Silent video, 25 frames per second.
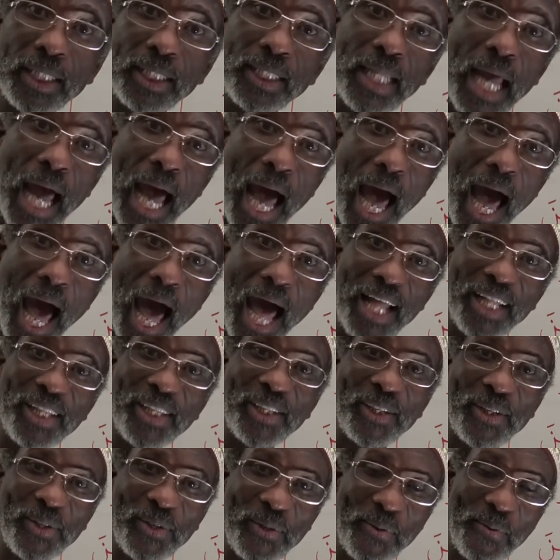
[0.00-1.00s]
Ta,
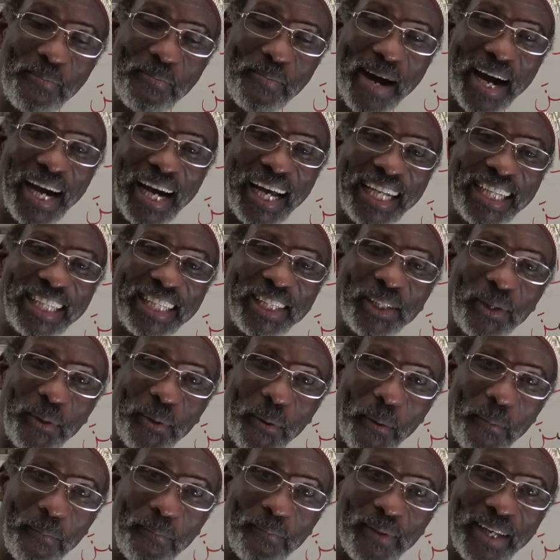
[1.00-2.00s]
tuma,
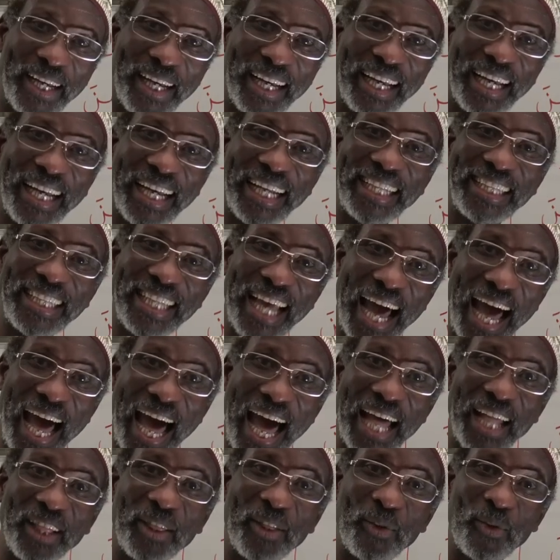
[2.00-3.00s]
tum,
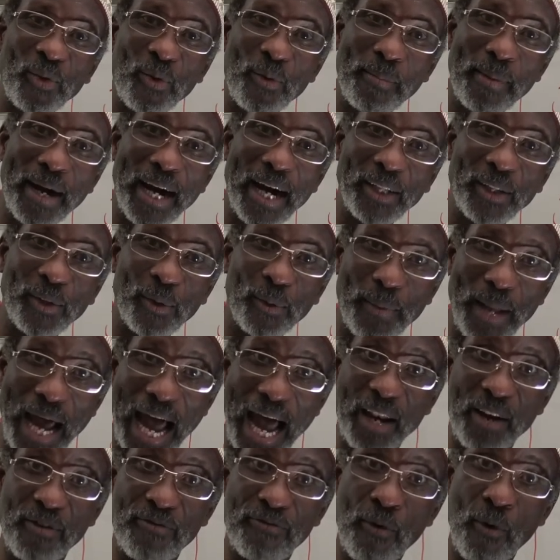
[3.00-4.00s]
ta, tuma, tum.
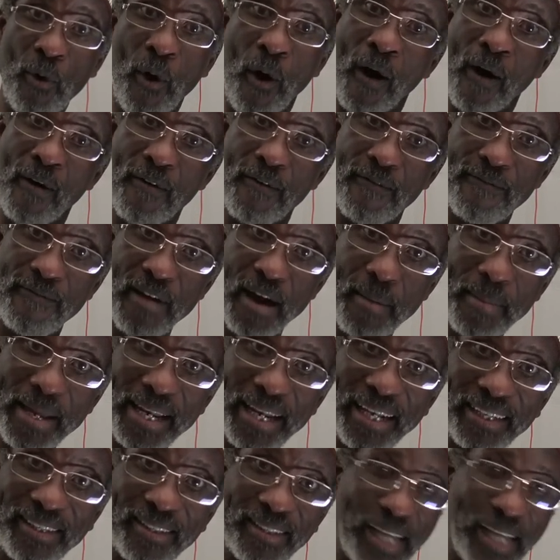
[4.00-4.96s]
And for feminine